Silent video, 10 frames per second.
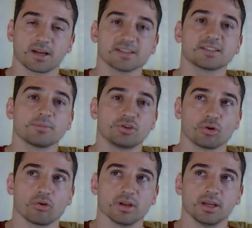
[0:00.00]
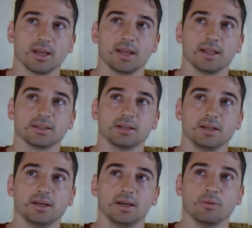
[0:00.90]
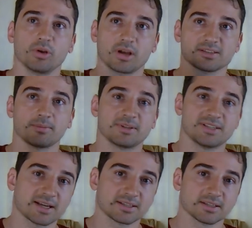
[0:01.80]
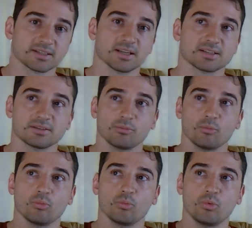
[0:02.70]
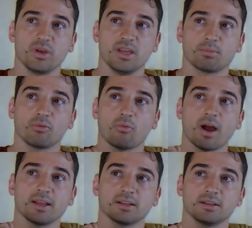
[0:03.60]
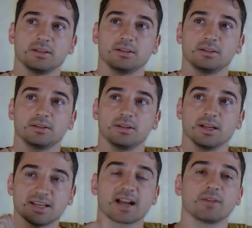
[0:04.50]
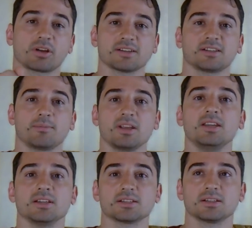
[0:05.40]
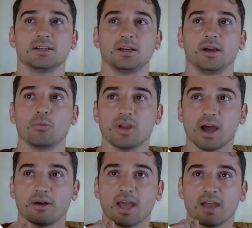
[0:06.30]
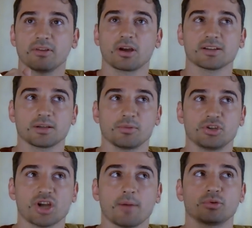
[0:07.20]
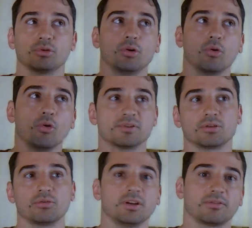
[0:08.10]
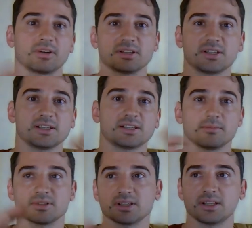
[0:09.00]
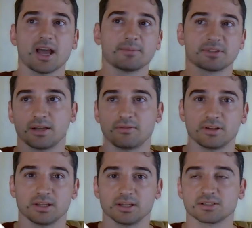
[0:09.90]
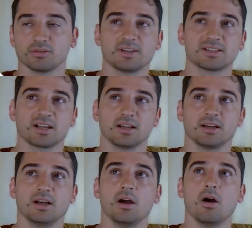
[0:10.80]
customer journey, and when customer texts us, we provide exactly what customer needs without having customer jump through the hoops through different systems and apps and everything. So basically